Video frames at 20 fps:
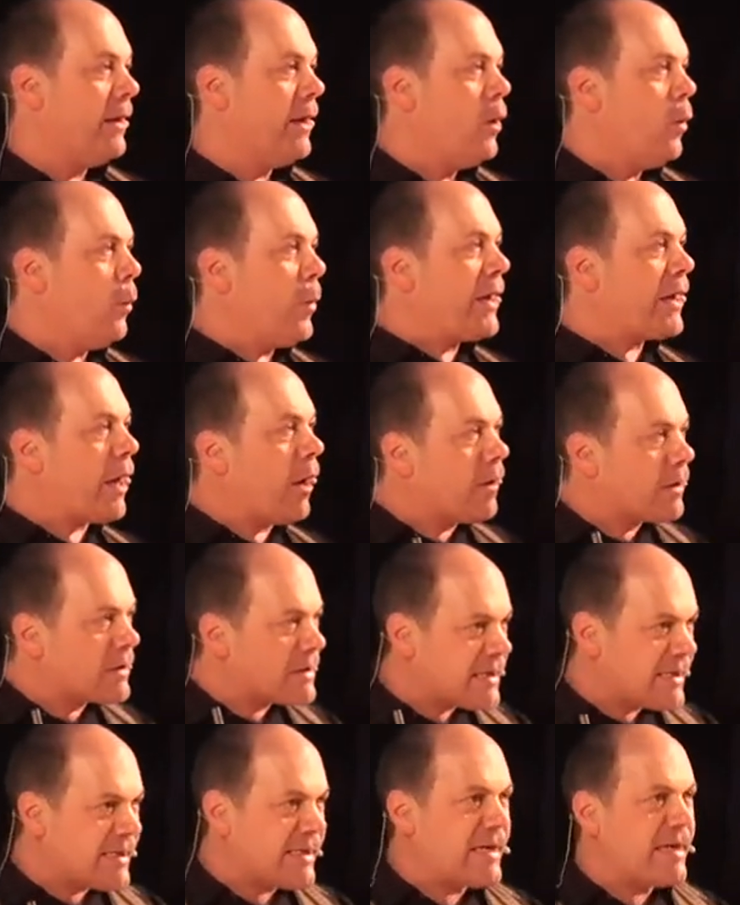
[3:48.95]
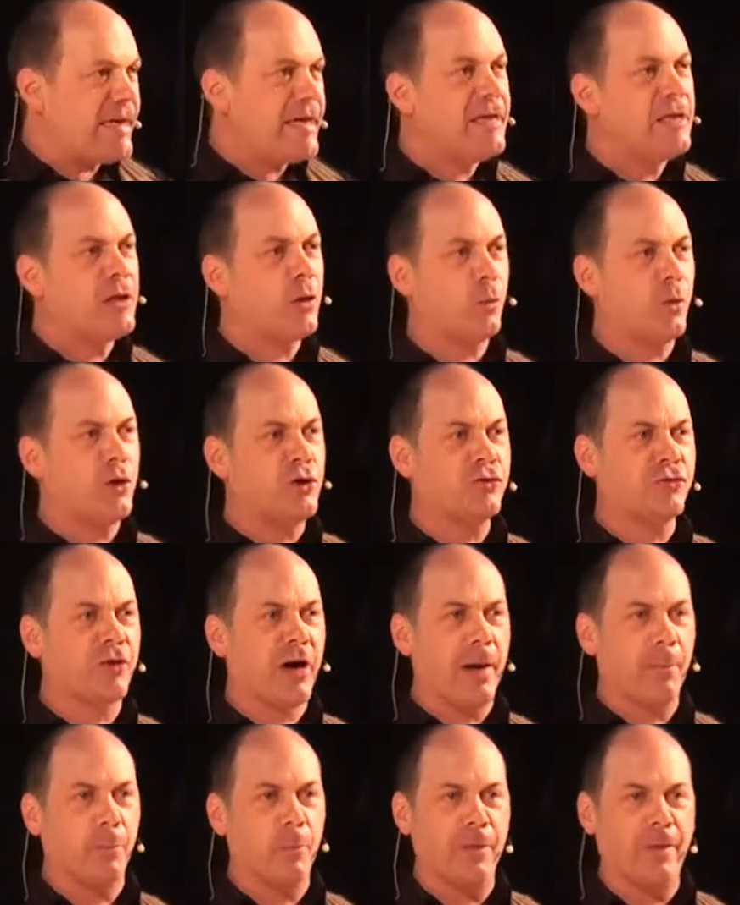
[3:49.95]
We can't see that we're
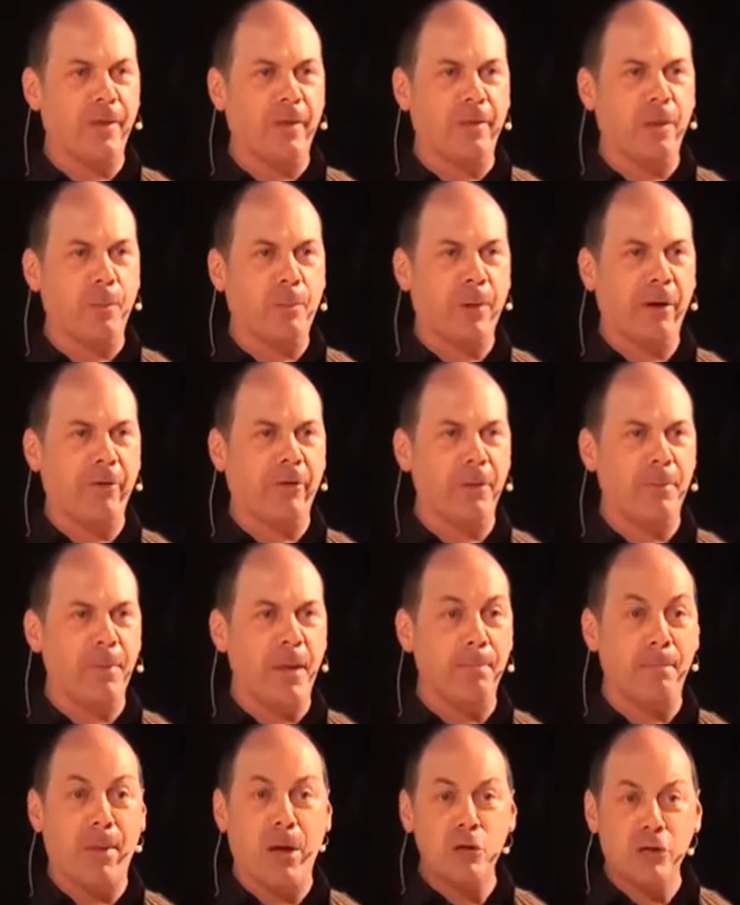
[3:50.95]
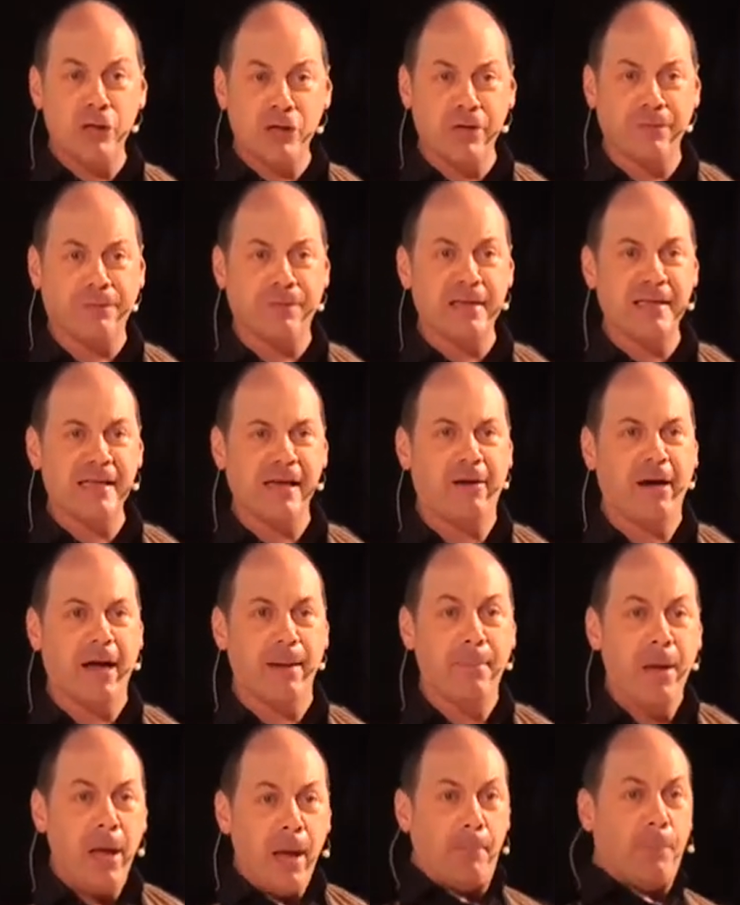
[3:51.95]
trapped within the pyramid most of the time
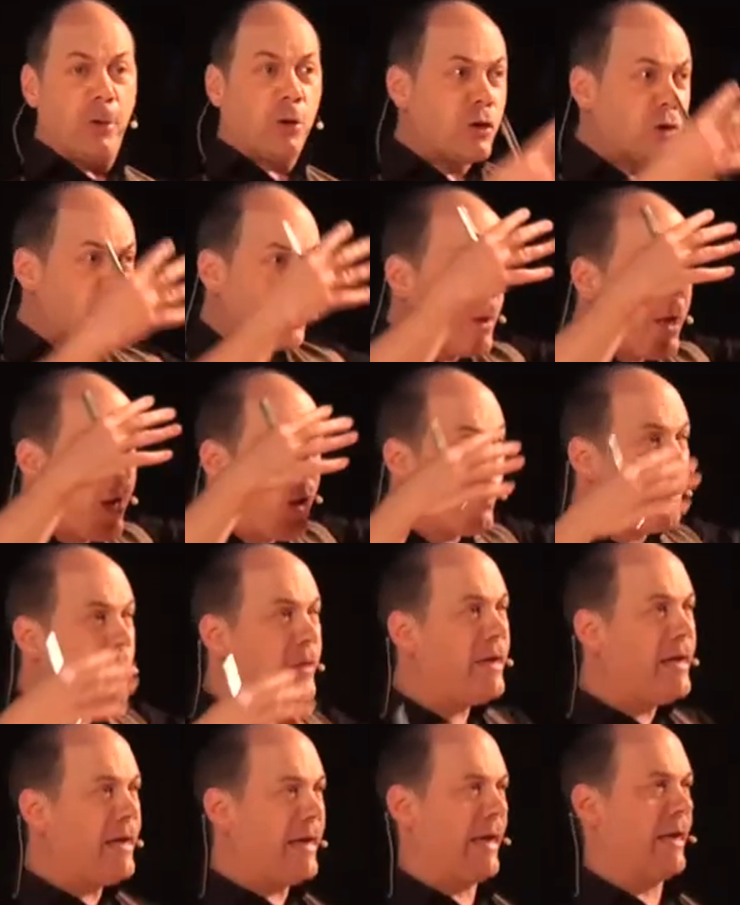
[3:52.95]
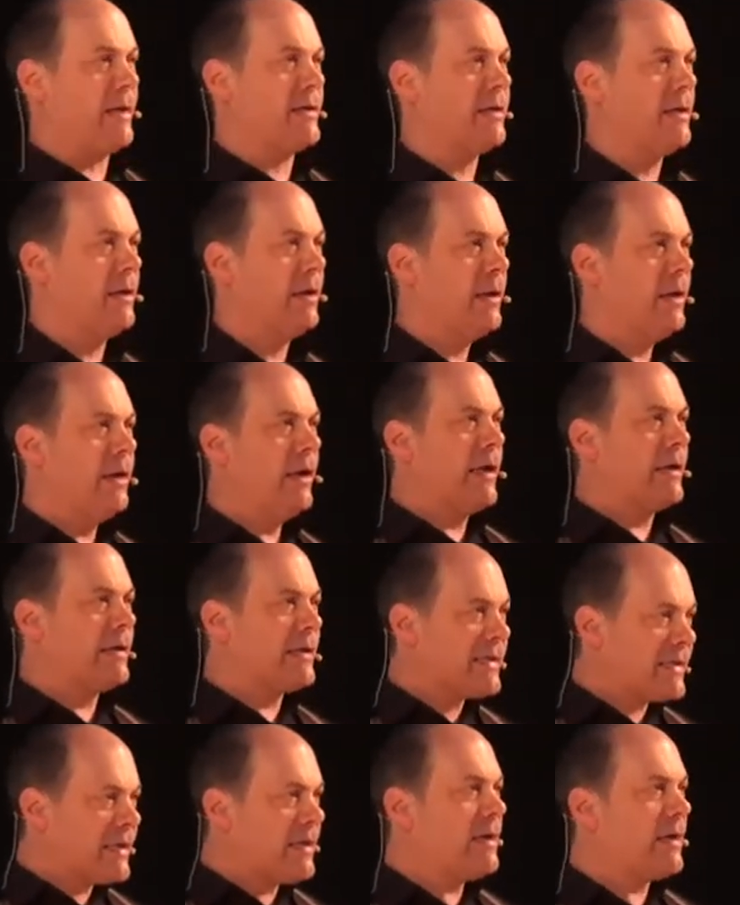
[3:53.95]
because we are within it. And
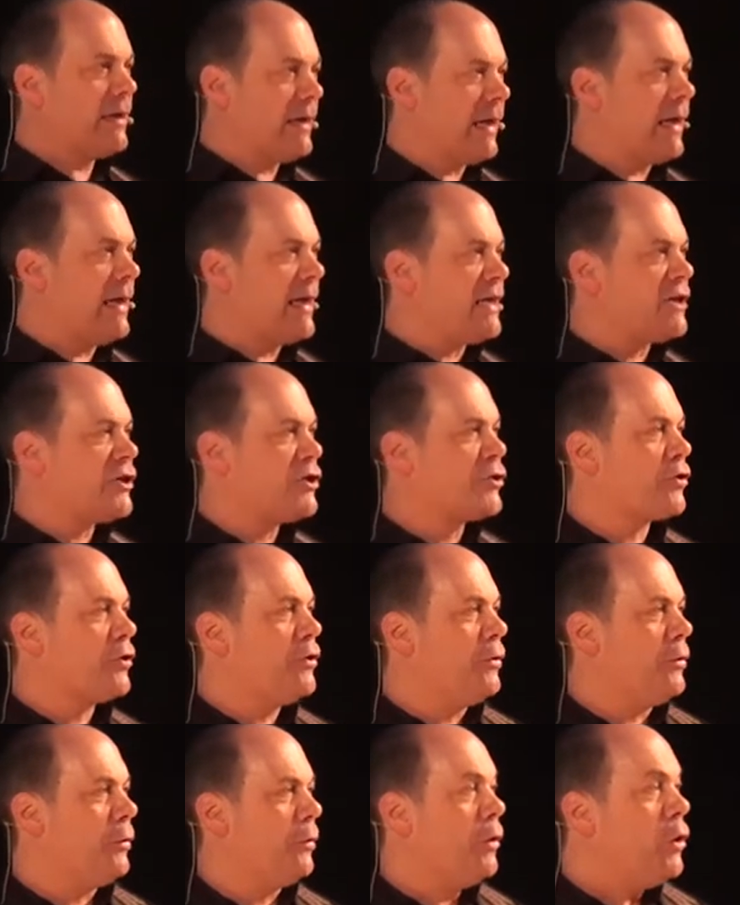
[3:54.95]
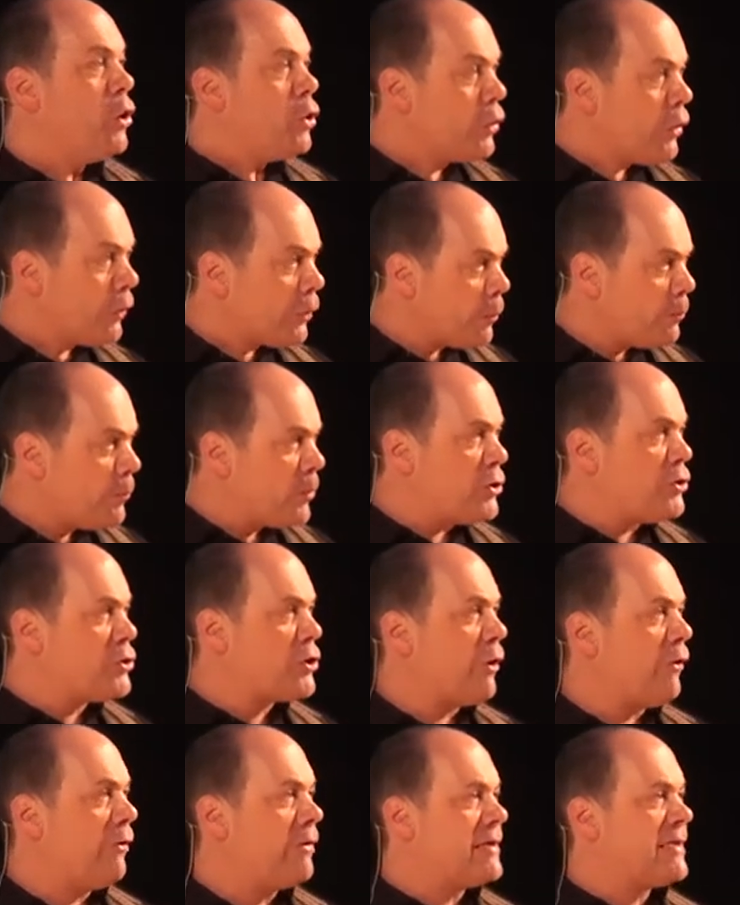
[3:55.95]
certainly it is true that the
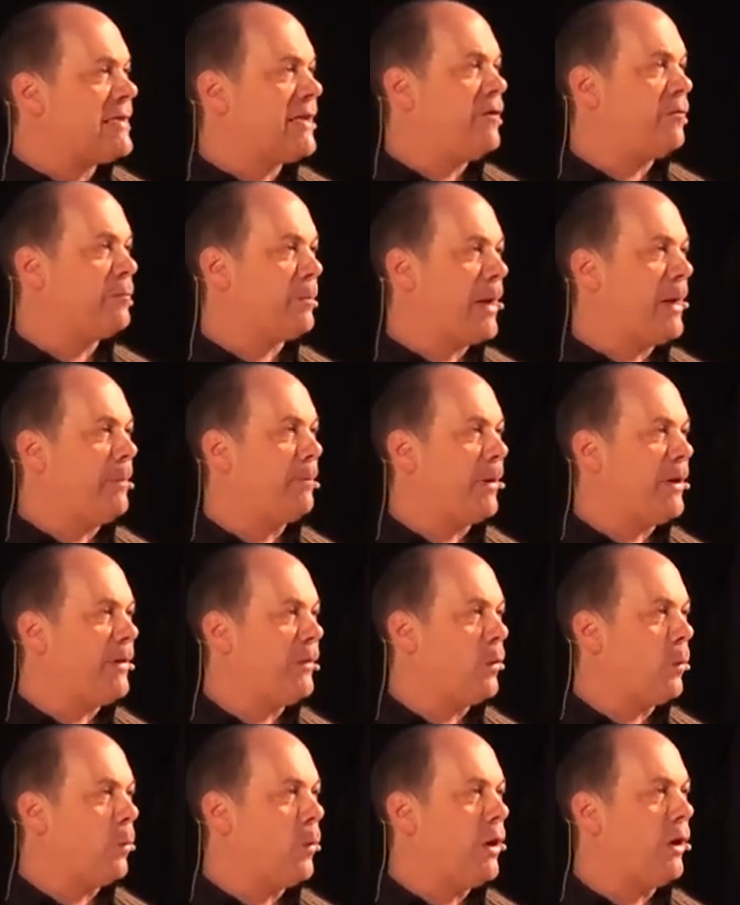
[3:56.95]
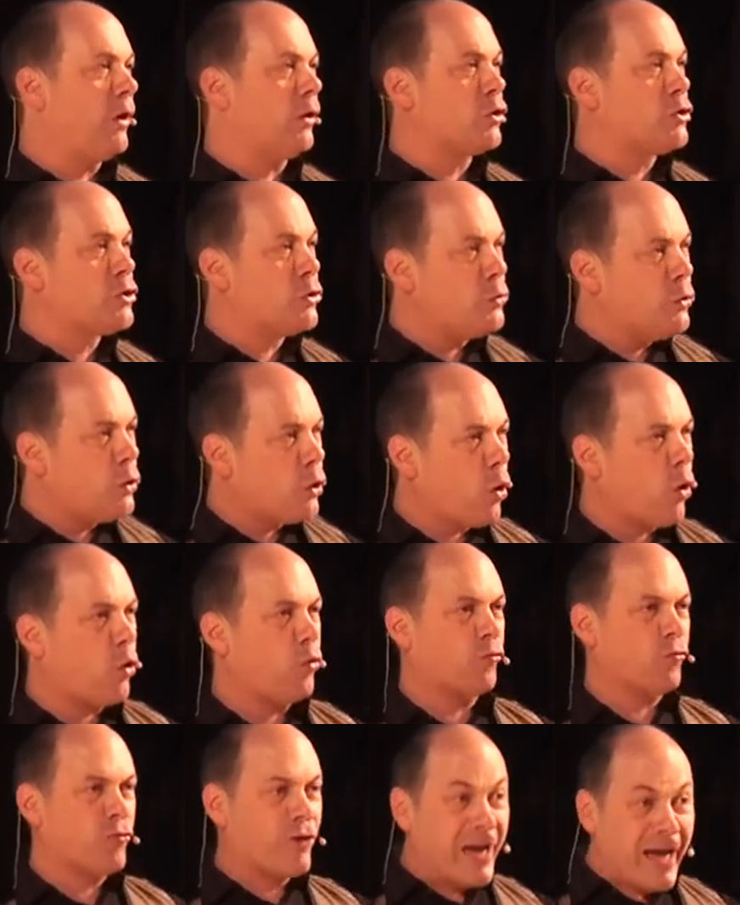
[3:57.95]
majority of people in the world do not
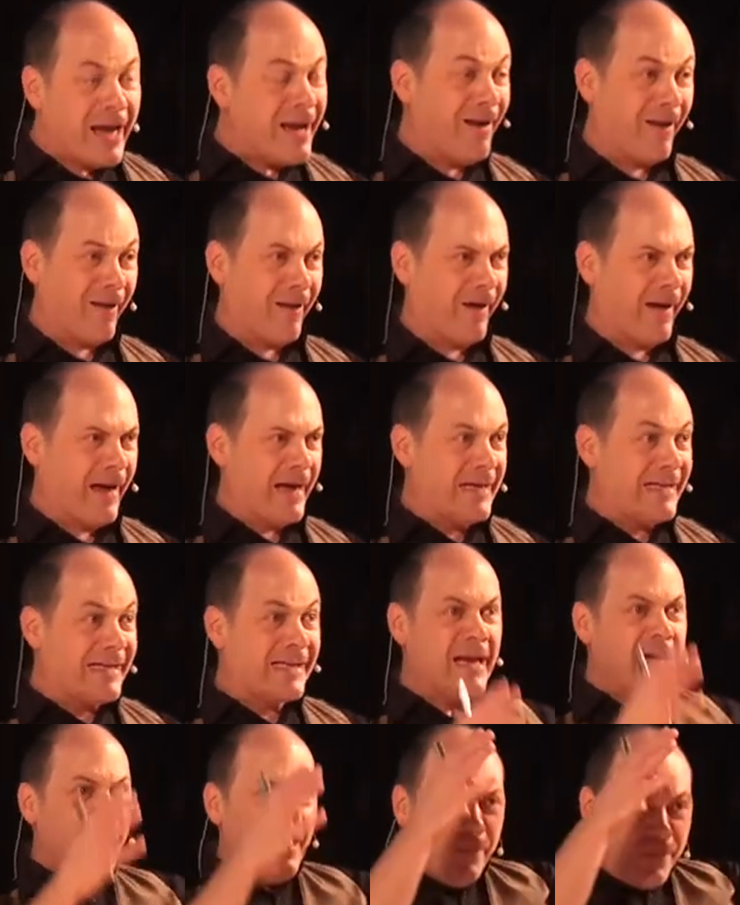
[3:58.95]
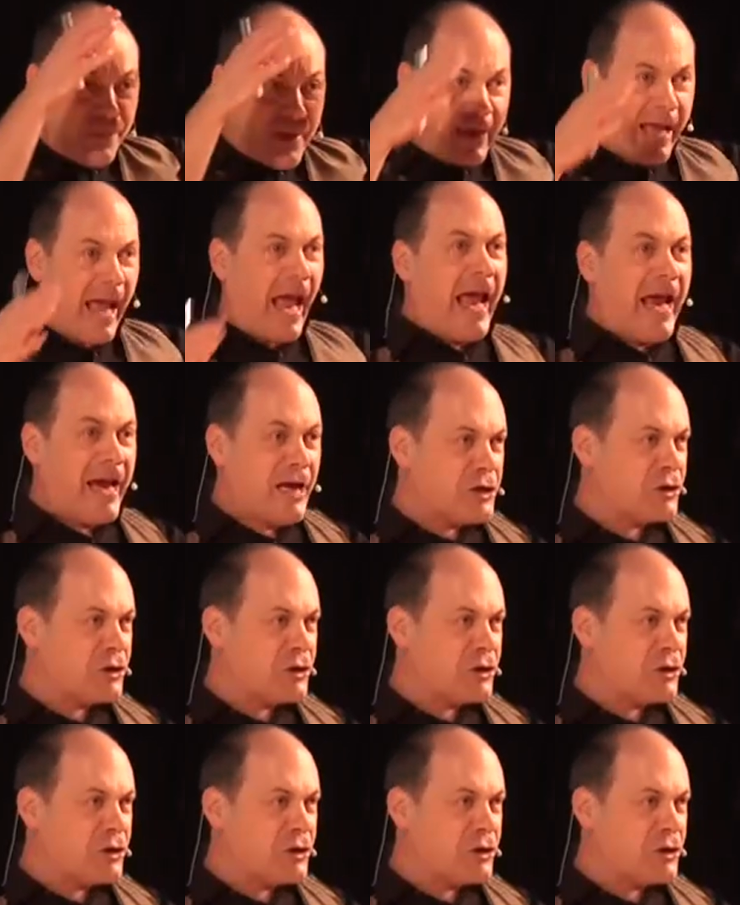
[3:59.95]
realize the cage